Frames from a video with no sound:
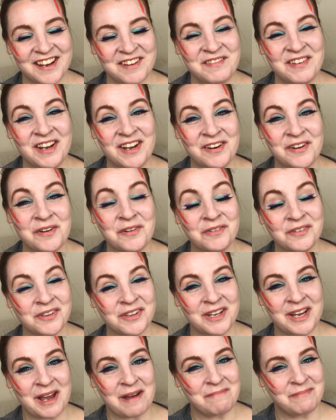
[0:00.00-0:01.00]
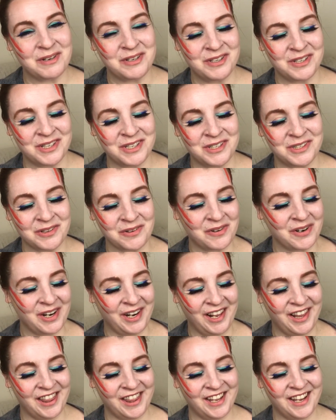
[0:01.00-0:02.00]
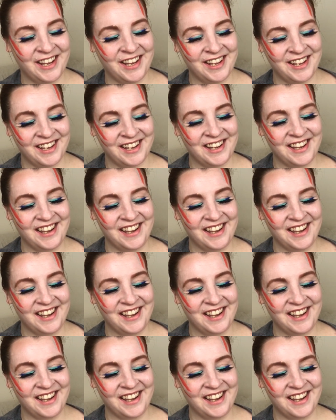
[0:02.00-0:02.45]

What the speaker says: I'm not overly ambitious or anything,